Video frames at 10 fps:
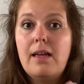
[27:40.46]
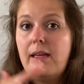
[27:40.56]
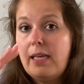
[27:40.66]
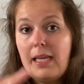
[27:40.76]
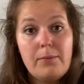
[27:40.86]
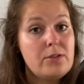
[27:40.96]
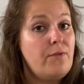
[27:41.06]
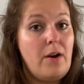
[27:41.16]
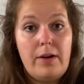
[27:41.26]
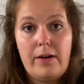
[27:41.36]
He was
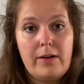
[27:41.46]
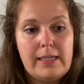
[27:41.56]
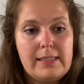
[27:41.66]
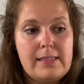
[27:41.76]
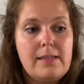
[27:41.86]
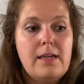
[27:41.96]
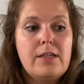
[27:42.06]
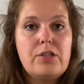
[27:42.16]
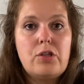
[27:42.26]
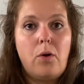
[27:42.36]
very nice.
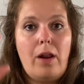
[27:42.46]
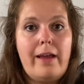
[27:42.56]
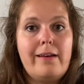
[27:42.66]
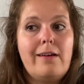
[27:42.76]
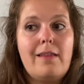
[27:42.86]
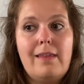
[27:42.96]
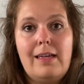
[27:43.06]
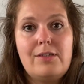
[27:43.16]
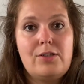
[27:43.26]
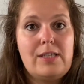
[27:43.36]
So like, nothing
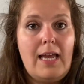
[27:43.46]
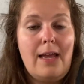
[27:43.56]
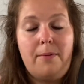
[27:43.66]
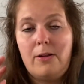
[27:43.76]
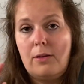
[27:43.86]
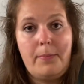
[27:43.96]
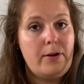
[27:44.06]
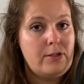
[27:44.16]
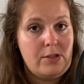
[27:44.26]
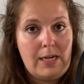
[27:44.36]
to say about the
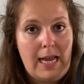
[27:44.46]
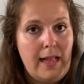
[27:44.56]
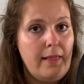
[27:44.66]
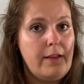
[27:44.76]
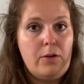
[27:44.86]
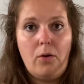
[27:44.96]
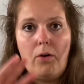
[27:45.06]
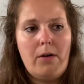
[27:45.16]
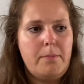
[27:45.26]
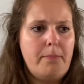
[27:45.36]
personnel, the door
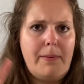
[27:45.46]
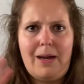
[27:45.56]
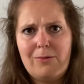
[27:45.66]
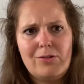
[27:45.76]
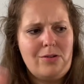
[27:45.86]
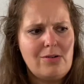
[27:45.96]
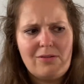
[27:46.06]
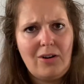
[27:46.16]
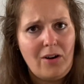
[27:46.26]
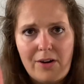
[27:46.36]
bouncer,
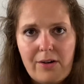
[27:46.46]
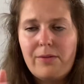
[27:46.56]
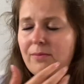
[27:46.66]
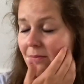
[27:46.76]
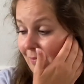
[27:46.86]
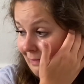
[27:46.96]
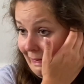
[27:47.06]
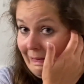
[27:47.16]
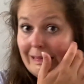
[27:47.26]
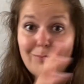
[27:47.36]
guard.
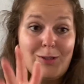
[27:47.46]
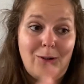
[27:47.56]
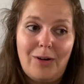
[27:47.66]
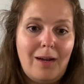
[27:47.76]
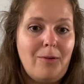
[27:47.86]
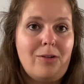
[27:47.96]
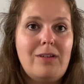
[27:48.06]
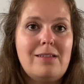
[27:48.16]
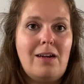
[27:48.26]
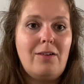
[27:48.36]
I'm sorry, I'm not
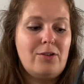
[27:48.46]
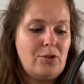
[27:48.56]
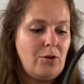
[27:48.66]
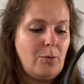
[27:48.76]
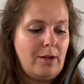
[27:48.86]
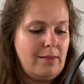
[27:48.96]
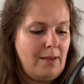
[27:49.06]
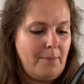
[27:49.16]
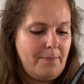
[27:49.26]
entirely sure what the